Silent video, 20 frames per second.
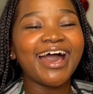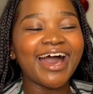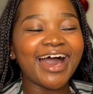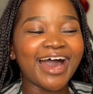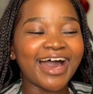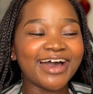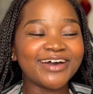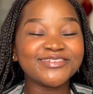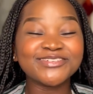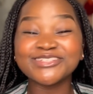
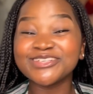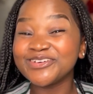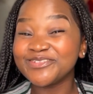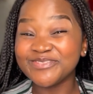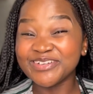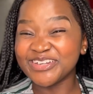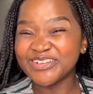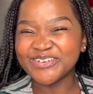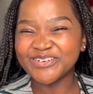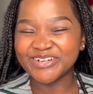I have so
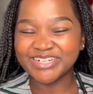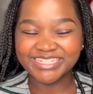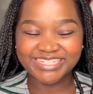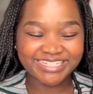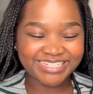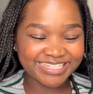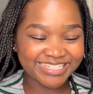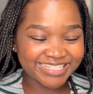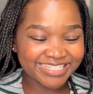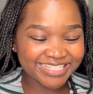many
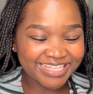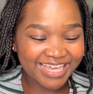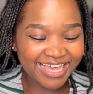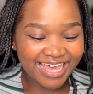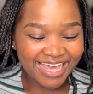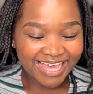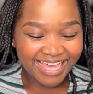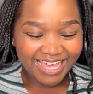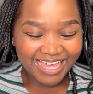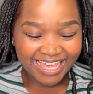questions.
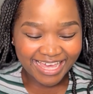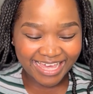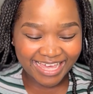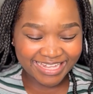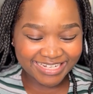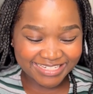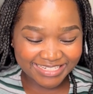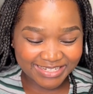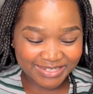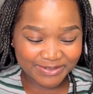
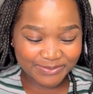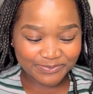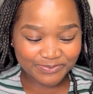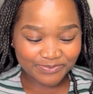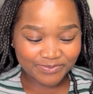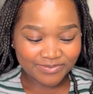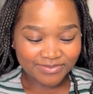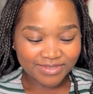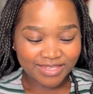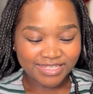And
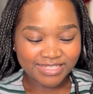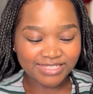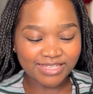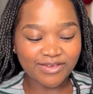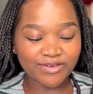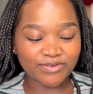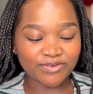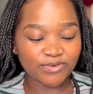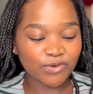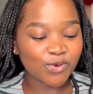
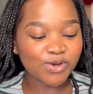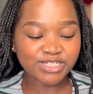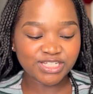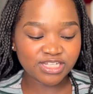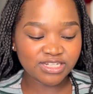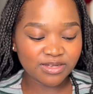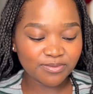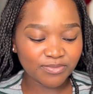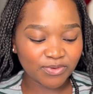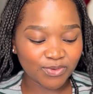so
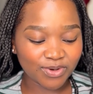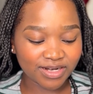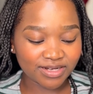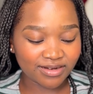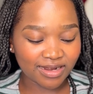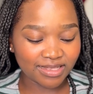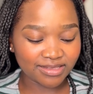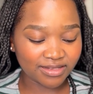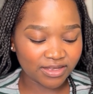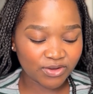question number 1,
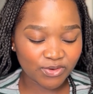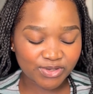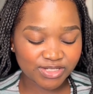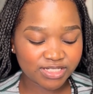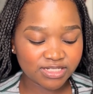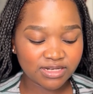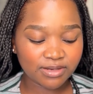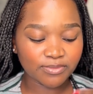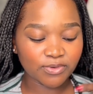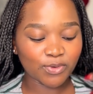I like
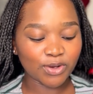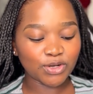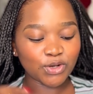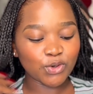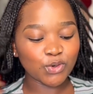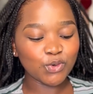question number 1.